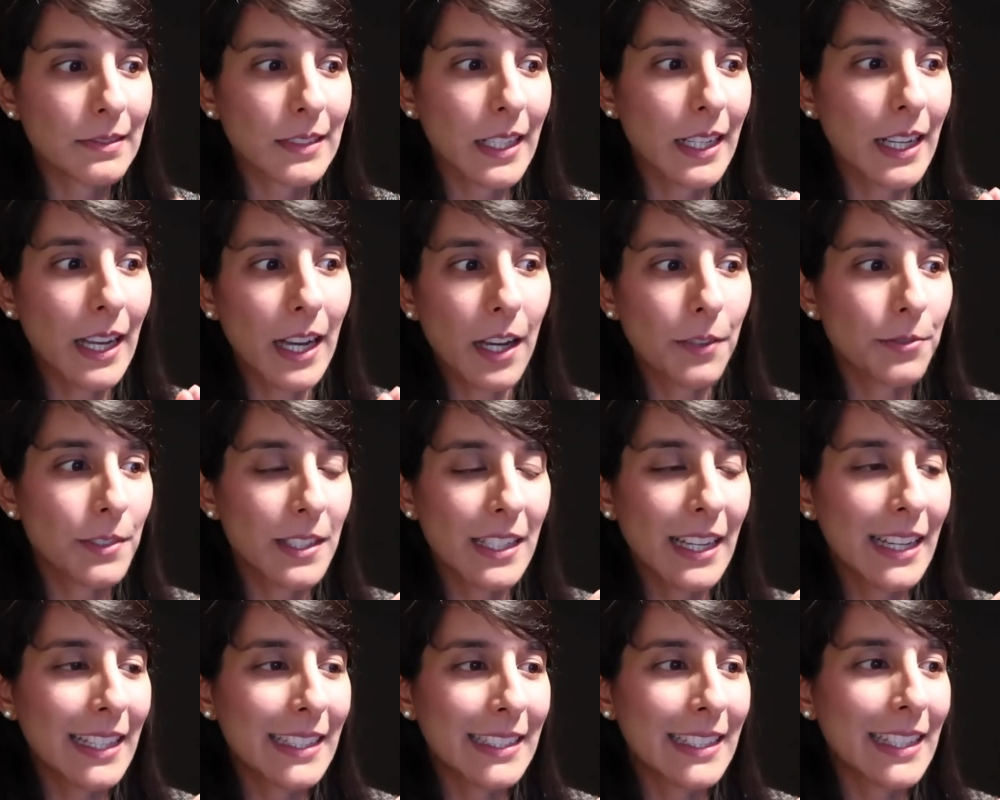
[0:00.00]
like after
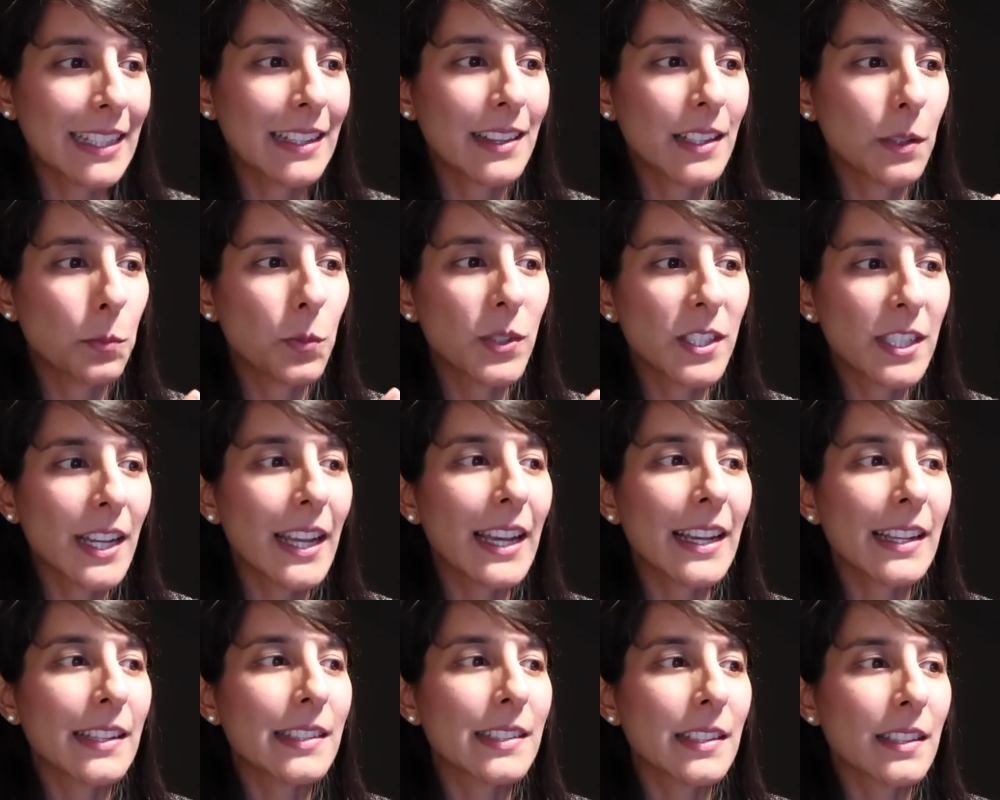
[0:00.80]
the 18th, in which
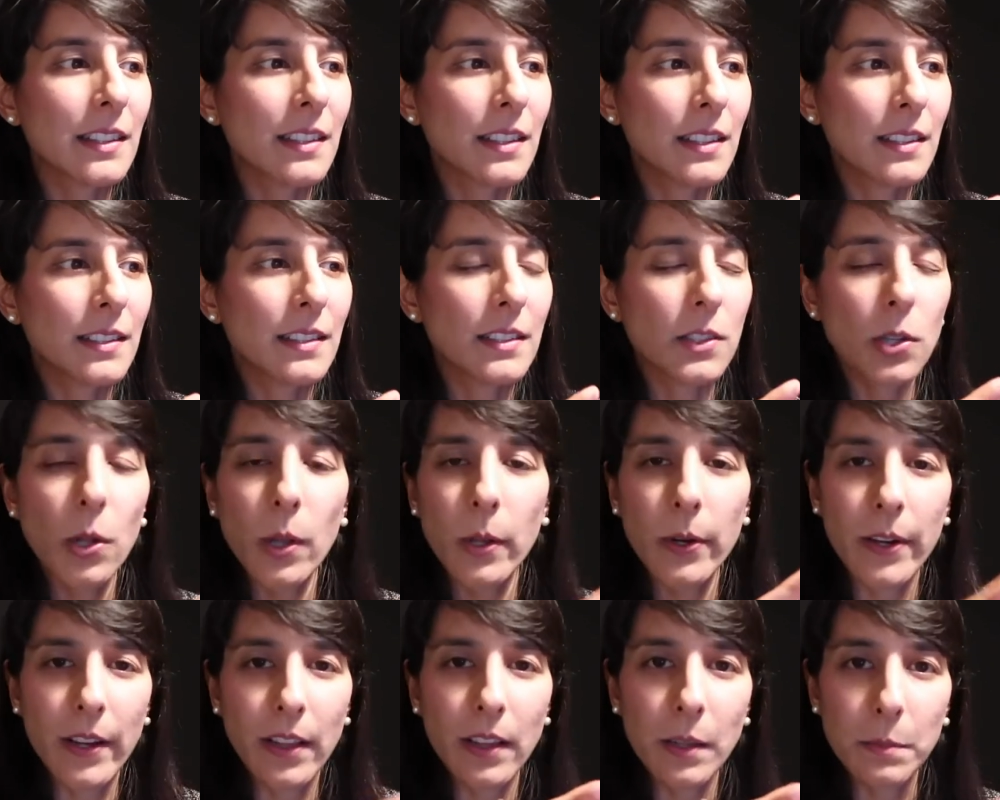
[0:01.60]
case the
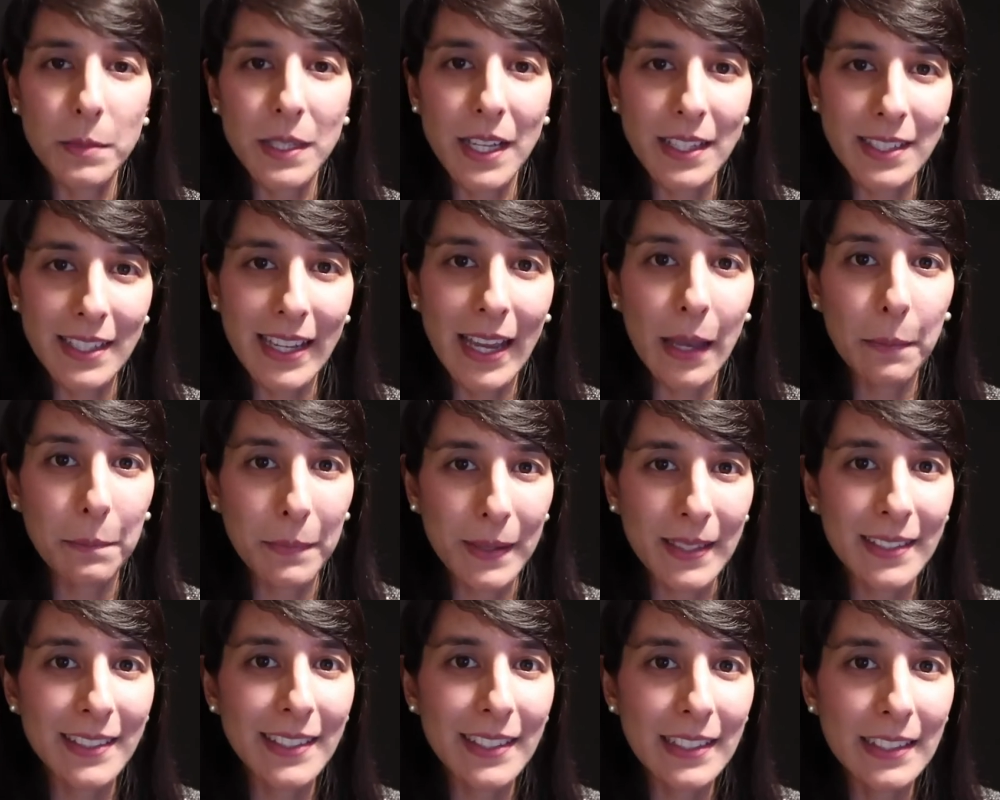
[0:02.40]
solar eclipse hasn't
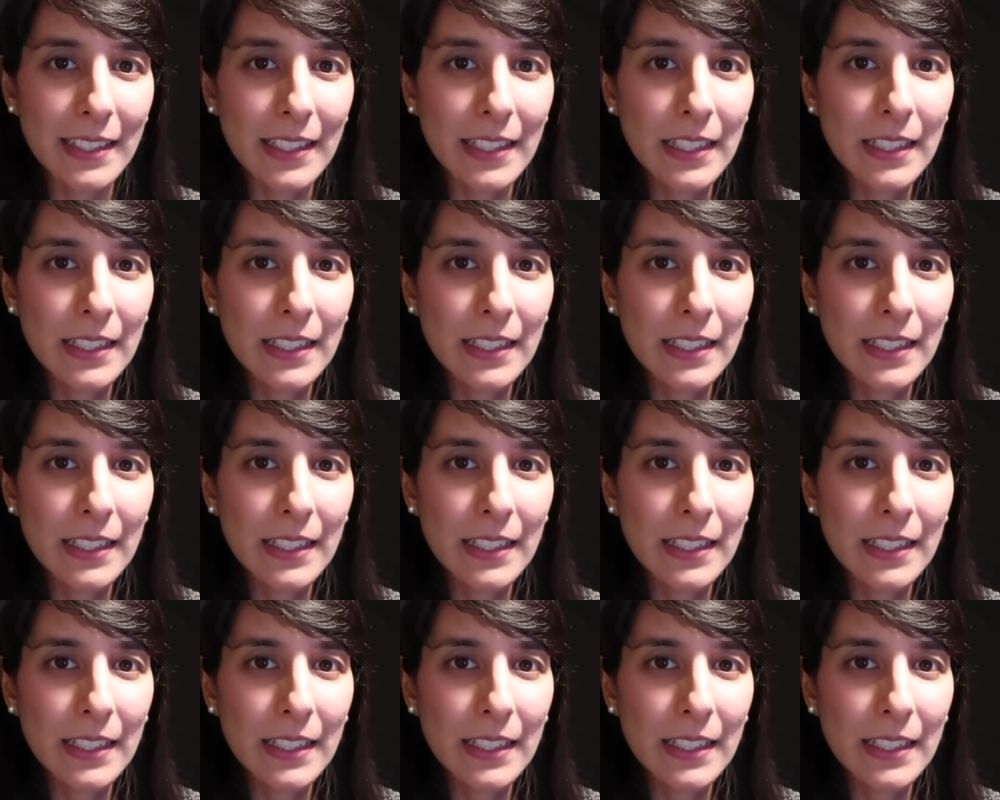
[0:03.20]
happened.